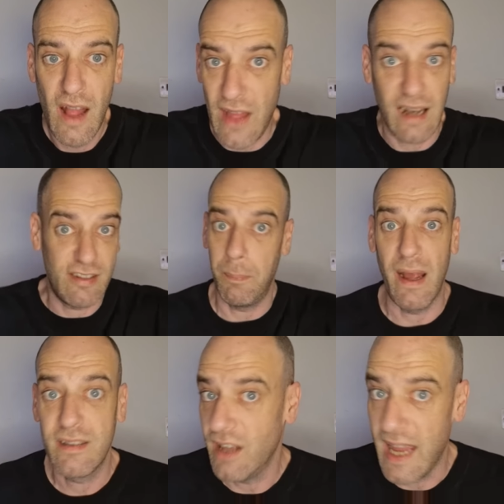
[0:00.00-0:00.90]
That's the
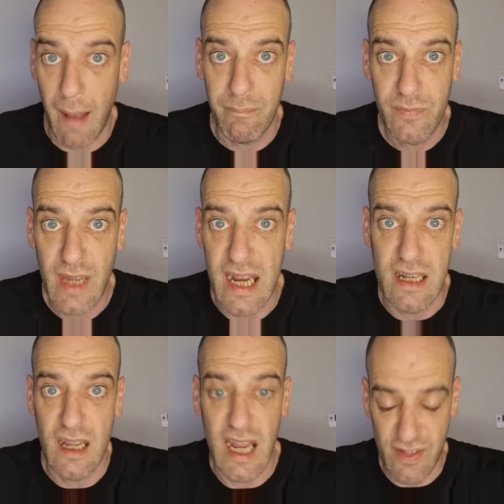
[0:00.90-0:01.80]
place I am.
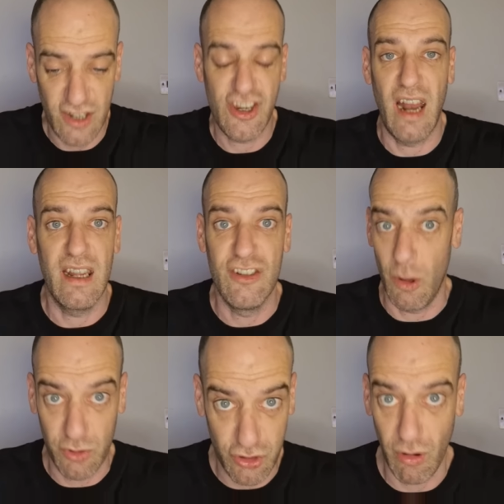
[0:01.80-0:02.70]
In the
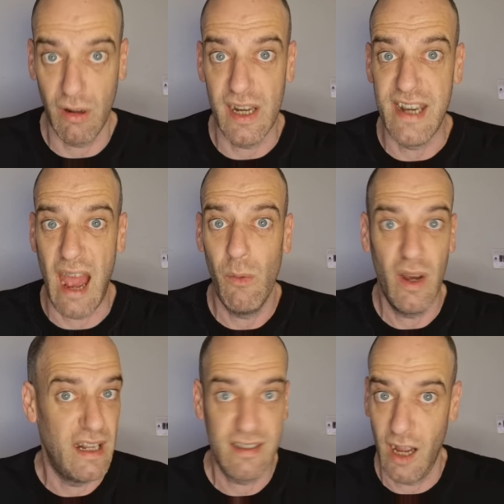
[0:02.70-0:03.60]
challenge, I'm struggling now,
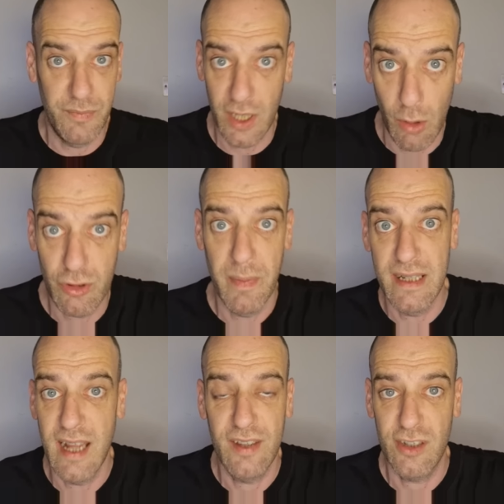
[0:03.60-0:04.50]
and it's time to go to
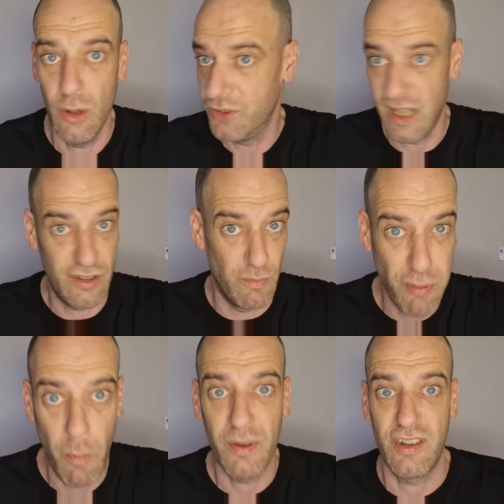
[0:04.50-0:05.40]
Big Tesco's and get some
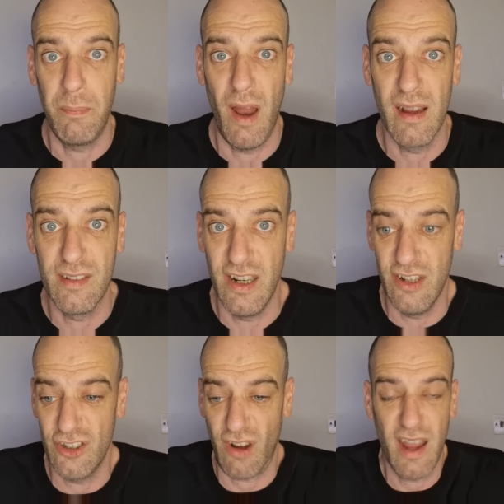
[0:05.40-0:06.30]
proper supplies in
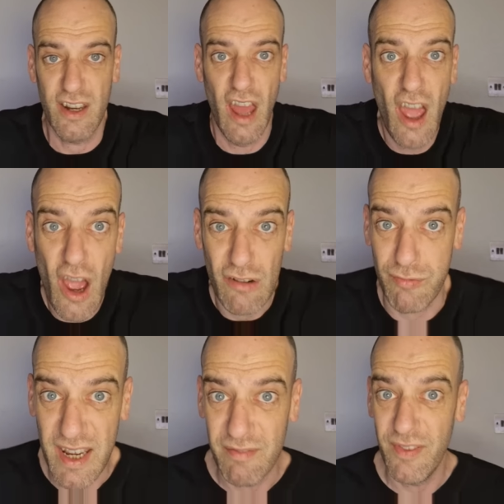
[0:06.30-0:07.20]
and try and
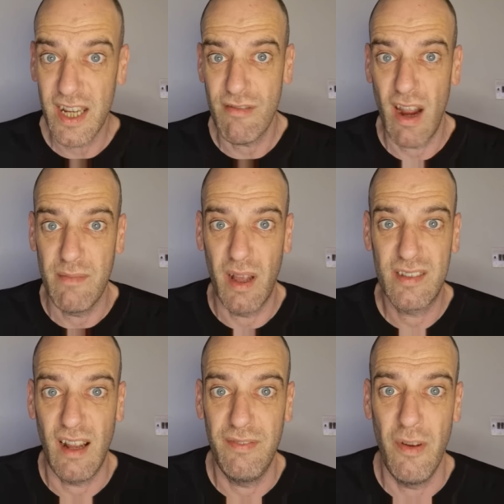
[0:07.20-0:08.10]
reinvigorate
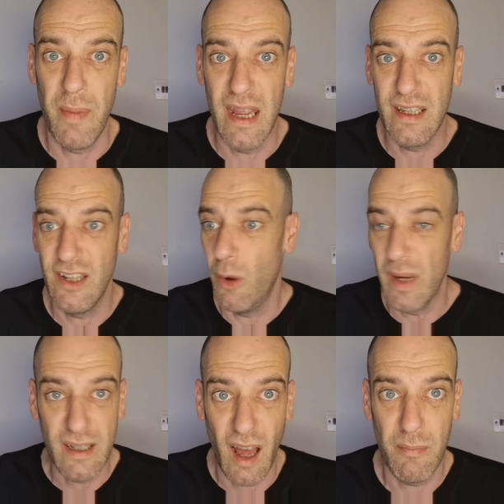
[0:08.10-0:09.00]
myself a bit, you know,
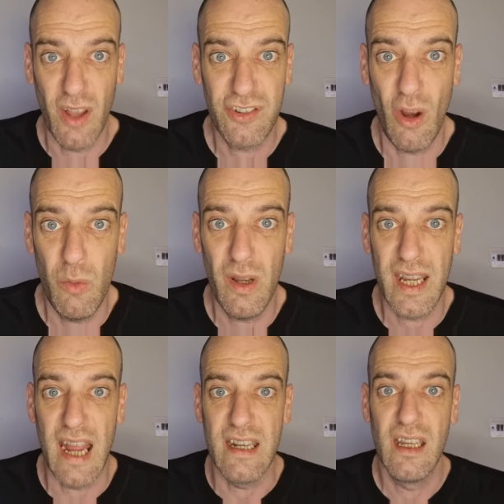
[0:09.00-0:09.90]
ignite my soul
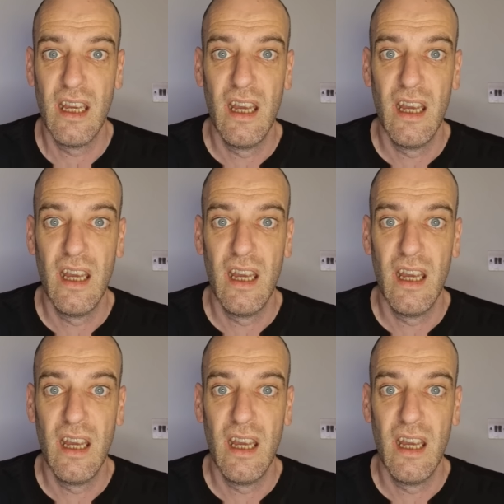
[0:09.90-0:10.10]
again.